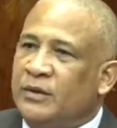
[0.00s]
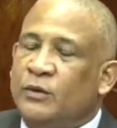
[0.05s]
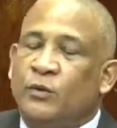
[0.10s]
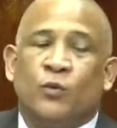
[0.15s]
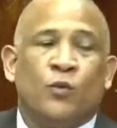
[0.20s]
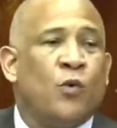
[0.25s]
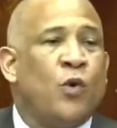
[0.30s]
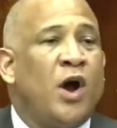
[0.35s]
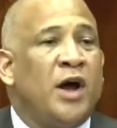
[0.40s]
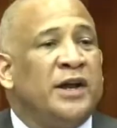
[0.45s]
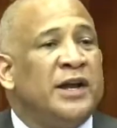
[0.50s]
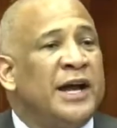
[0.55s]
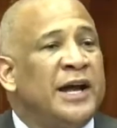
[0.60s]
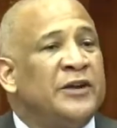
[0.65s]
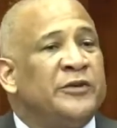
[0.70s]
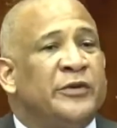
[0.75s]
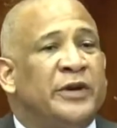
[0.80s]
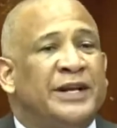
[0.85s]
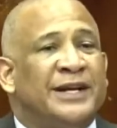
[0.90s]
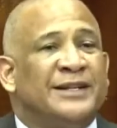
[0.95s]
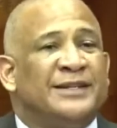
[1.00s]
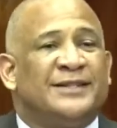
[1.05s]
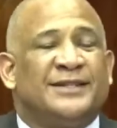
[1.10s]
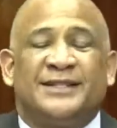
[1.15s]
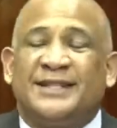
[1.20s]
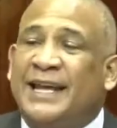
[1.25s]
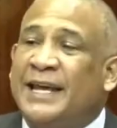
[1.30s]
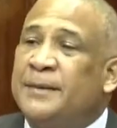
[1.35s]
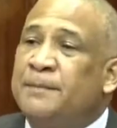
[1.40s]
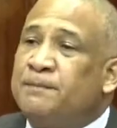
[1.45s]

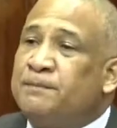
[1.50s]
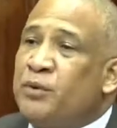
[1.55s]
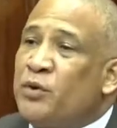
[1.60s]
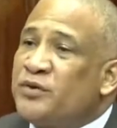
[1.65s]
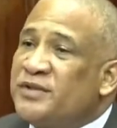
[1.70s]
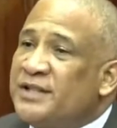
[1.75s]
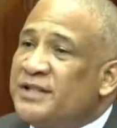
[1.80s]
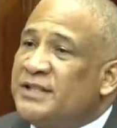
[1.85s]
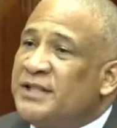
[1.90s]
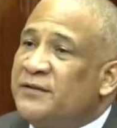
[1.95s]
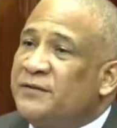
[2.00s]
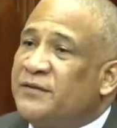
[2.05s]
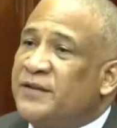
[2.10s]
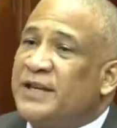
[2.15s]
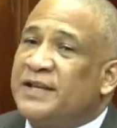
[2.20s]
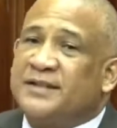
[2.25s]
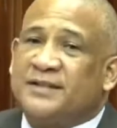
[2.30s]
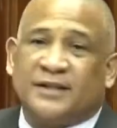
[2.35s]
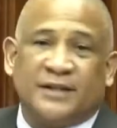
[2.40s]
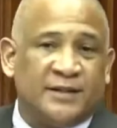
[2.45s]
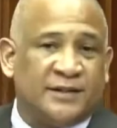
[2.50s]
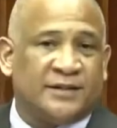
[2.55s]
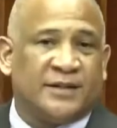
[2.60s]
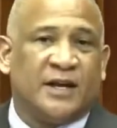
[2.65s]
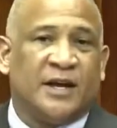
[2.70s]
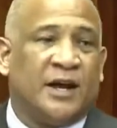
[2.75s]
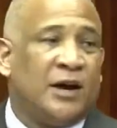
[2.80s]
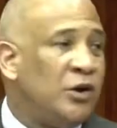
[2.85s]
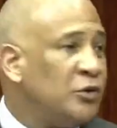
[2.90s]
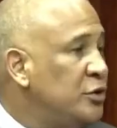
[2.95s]
110 positive cases
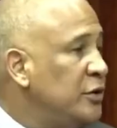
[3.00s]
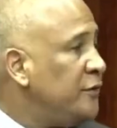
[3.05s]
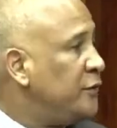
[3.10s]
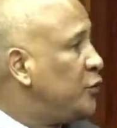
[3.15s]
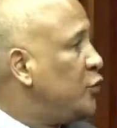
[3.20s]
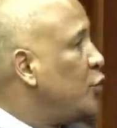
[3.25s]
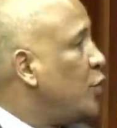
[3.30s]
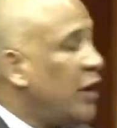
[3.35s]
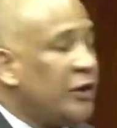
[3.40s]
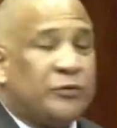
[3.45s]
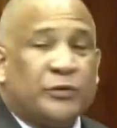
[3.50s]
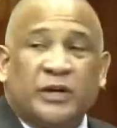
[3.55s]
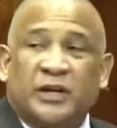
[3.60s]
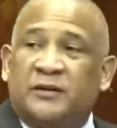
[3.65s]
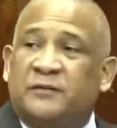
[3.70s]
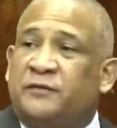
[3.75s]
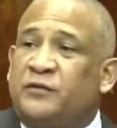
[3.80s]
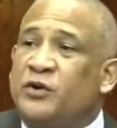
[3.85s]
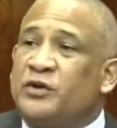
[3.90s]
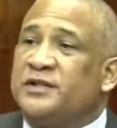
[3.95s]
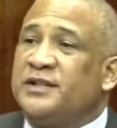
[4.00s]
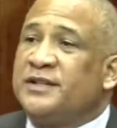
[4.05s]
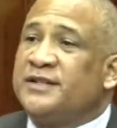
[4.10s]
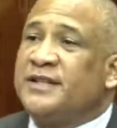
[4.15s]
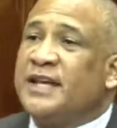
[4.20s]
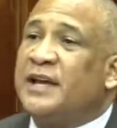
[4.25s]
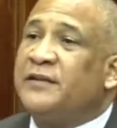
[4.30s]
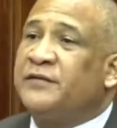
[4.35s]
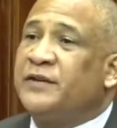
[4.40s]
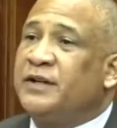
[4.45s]
out of
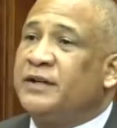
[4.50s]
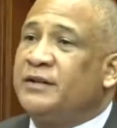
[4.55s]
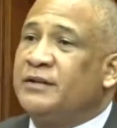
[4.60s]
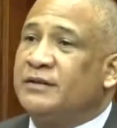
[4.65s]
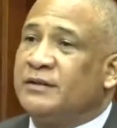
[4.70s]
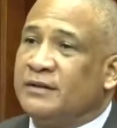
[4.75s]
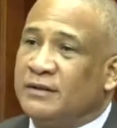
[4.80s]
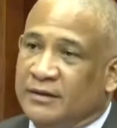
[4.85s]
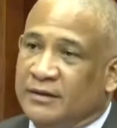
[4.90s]
247.